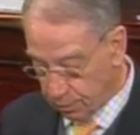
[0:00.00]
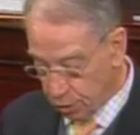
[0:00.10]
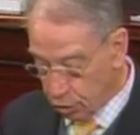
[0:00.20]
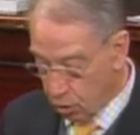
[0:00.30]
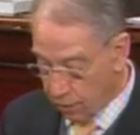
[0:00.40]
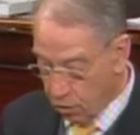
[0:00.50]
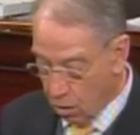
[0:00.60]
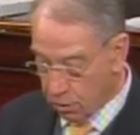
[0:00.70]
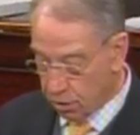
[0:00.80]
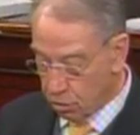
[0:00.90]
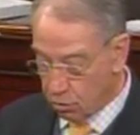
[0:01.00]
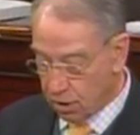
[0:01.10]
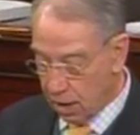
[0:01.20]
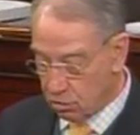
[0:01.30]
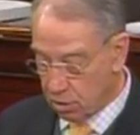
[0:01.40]
so I've gone to
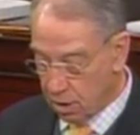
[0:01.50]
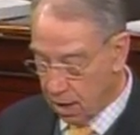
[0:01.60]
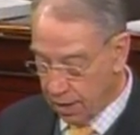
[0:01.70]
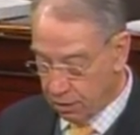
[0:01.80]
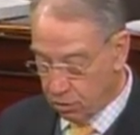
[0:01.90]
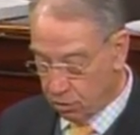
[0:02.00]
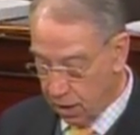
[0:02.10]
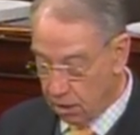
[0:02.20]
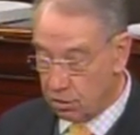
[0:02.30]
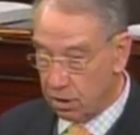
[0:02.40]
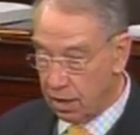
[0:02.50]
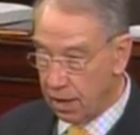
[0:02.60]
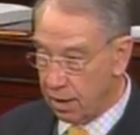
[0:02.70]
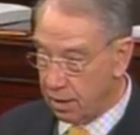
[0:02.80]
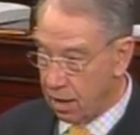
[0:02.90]
2009,
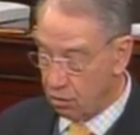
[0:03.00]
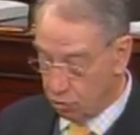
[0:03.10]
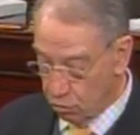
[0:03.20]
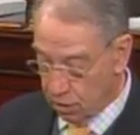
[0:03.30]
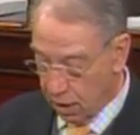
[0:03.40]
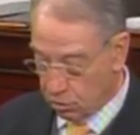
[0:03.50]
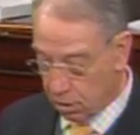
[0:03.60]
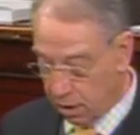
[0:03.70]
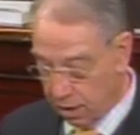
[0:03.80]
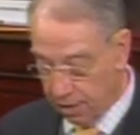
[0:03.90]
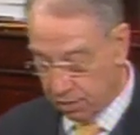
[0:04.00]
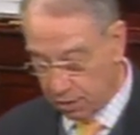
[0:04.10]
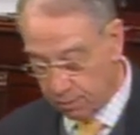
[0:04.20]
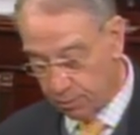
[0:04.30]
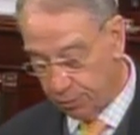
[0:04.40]
2010, and now
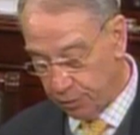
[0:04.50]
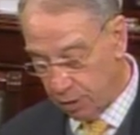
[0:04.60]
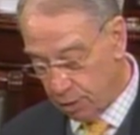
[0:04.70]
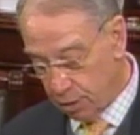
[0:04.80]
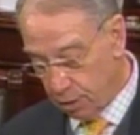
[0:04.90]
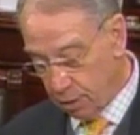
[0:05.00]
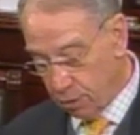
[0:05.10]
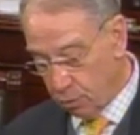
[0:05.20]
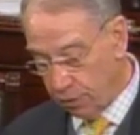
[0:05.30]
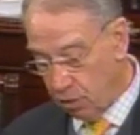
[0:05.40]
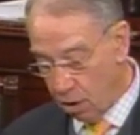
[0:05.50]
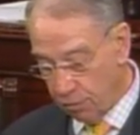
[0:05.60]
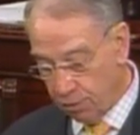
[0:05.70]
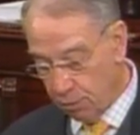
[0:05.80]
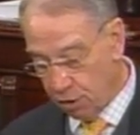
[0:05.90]
2011, we've gone
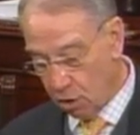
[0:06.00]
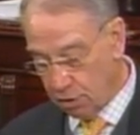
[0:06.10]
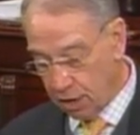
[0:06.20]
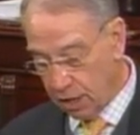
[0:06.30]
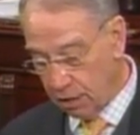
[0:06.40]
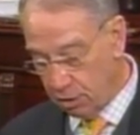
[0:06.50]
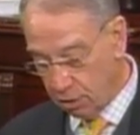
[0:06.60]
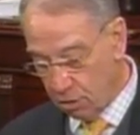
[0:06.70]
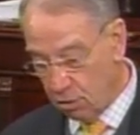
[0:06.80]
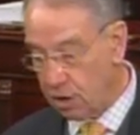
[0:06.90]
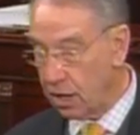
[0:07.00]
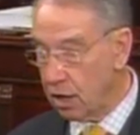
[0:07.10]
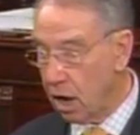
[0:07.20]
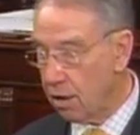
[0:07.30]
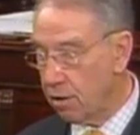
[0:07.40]
from 13 to
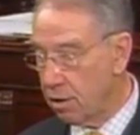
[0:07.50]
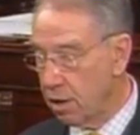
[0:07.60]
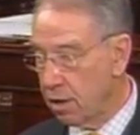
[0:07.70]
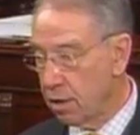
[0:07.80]
1,300